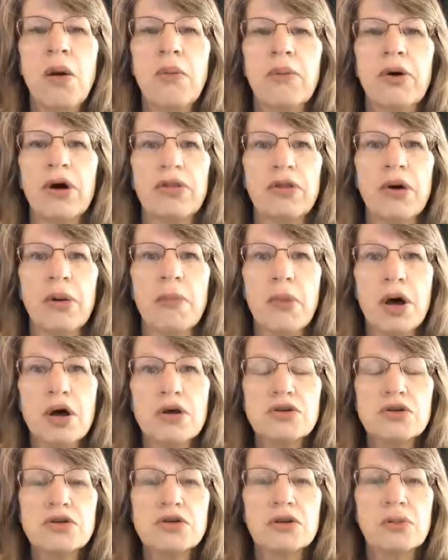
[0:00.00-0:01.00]
but the
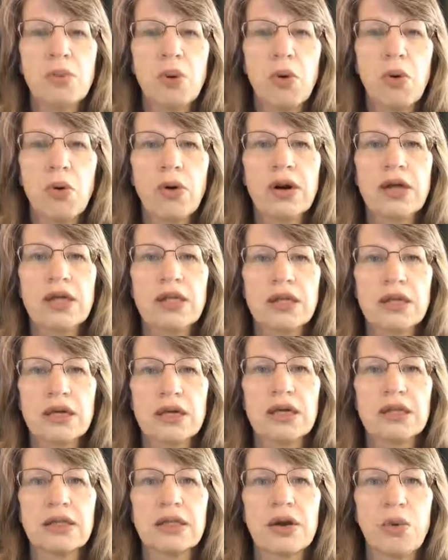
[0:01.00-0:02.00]
most important
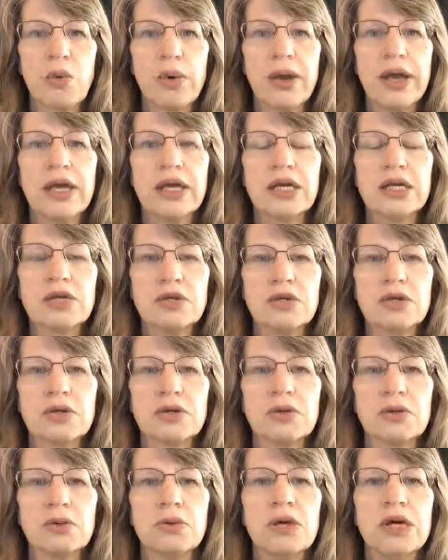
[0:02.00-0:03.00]
thing that we can
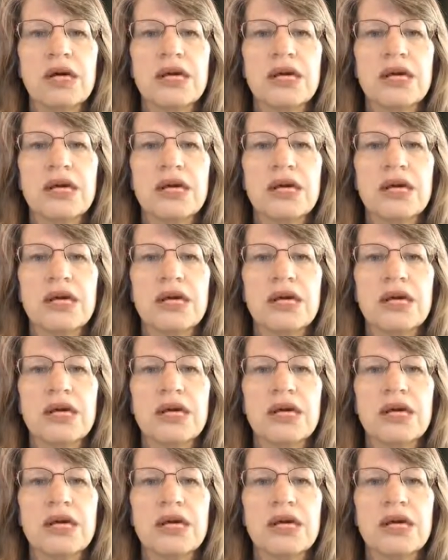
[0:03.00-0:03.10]
do